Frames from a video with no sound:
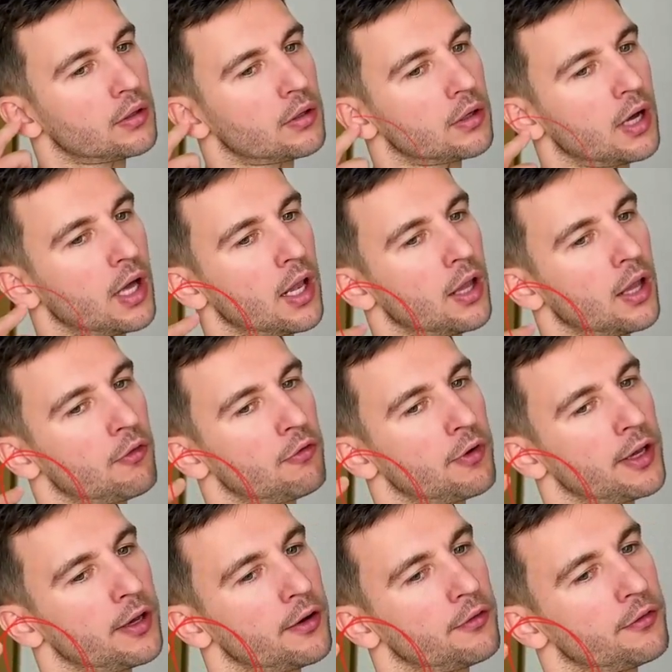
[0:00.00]
And this cord
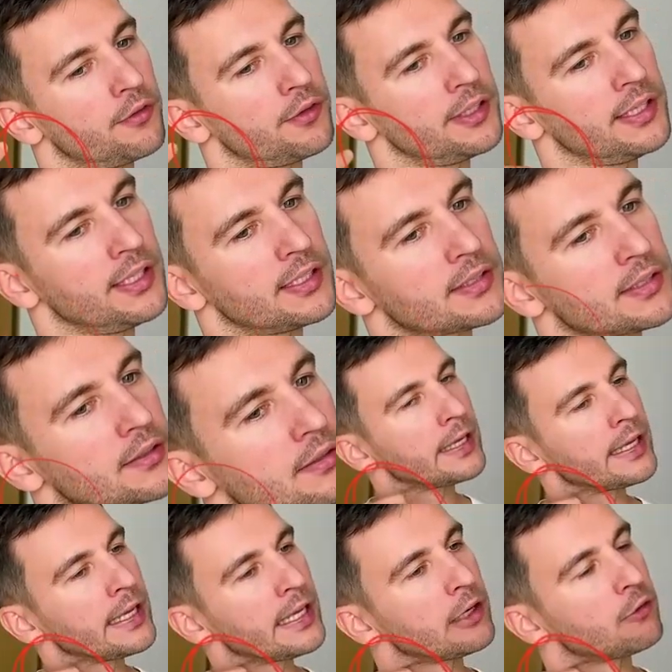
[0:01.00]
right here,
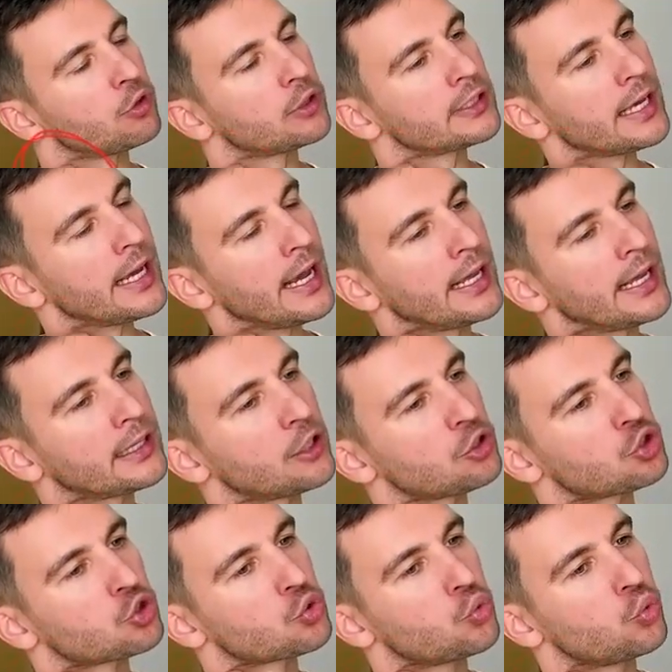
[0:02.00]
that's the muscle. So
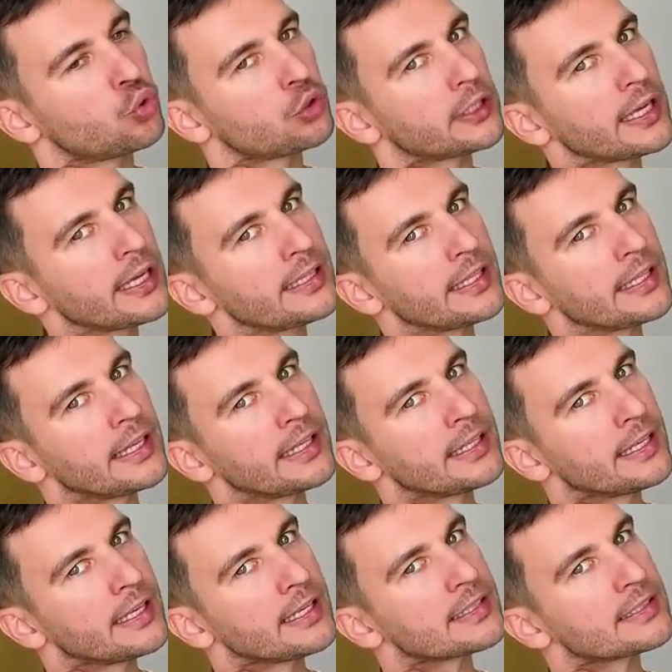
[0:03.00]
you absolutely
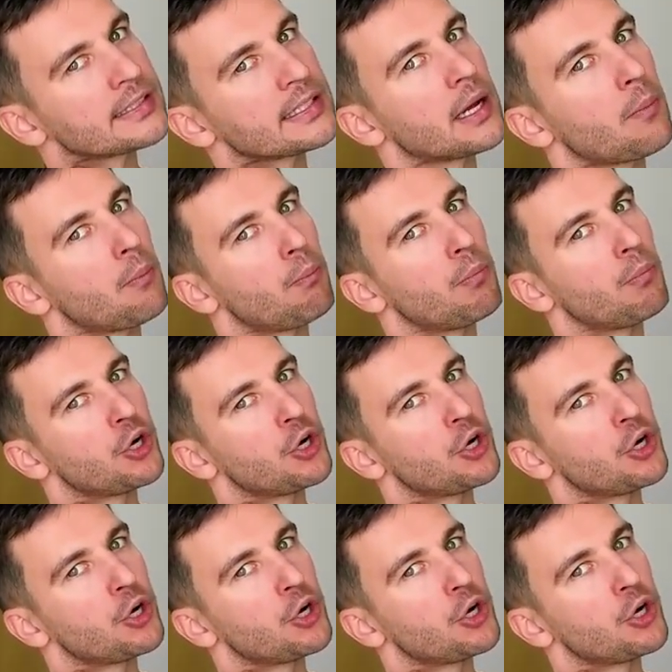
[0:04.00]
need to grab it,